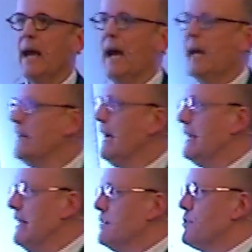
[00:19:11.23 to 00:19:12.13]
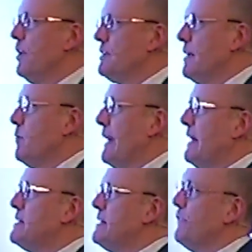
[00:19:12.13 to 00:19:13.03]
And in certain
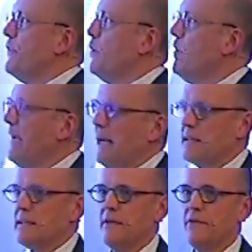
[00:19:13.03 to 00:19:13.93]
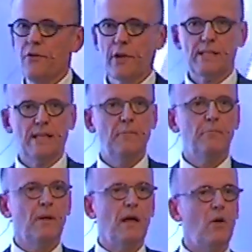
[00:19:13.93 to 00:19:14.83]
ways, if you look at, for
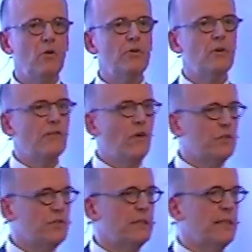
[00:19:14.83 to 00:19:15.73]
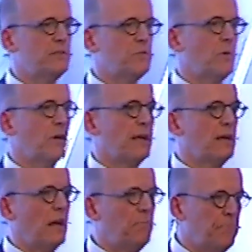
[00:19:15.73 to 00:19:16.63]
example, how universities work
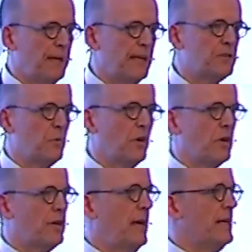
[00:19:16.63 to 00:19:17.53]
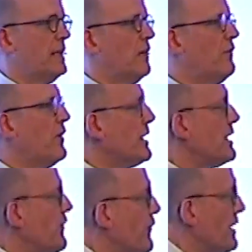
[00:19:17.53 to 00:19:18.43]
and companies work, there are very
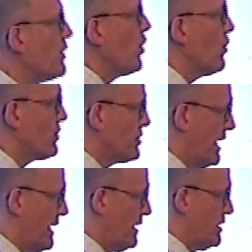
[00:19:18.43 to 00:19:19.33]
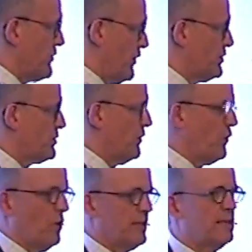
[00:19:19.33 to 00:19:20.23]
different clock cycles, first of
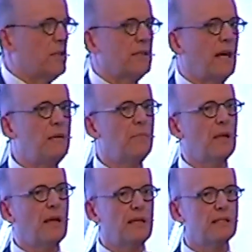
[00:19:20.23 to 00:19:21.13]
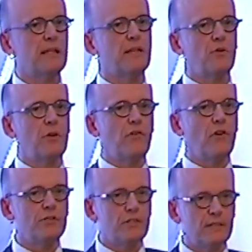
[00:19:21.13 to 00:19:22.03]
all, that the timelines that
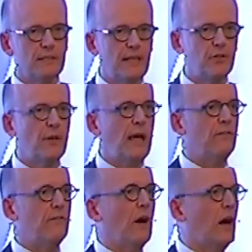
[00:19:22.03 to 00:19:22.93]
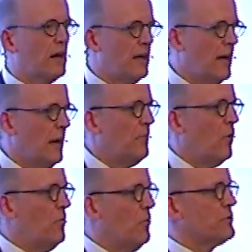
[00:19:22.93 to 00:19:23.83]
universities need to have are
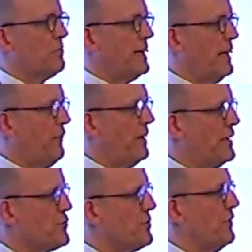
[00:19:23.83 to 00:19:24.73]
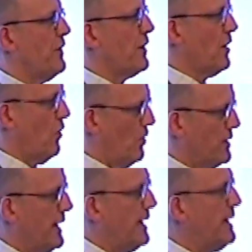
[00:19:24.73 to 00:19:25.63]
almost by definition very
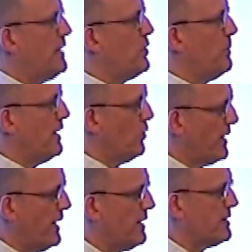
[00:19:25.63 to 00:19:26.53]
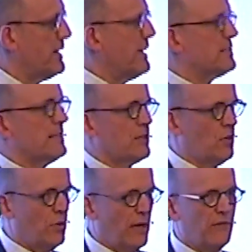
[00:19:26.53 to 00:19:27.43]
long. They need to be looking at things that
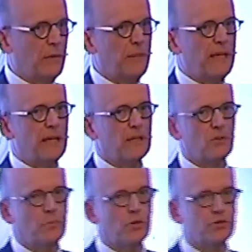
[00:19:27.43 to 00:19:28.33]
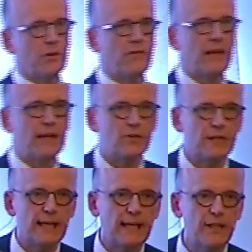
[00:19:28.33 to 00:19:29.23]
don't have immediate commercial value.
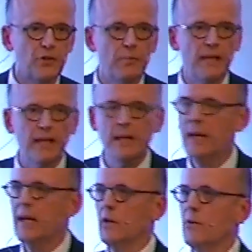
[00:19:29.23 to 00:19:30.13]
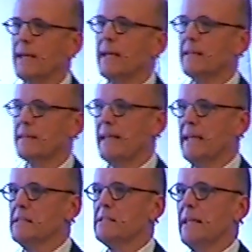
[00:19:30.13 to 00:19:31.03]
They need to be looking at
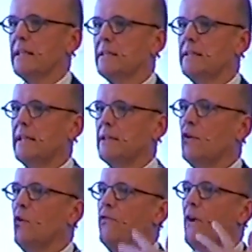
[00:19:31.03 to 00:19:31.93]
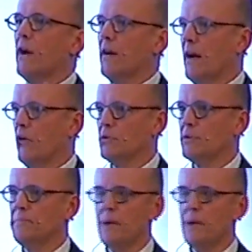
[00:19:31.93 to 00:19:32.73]
things that go far out.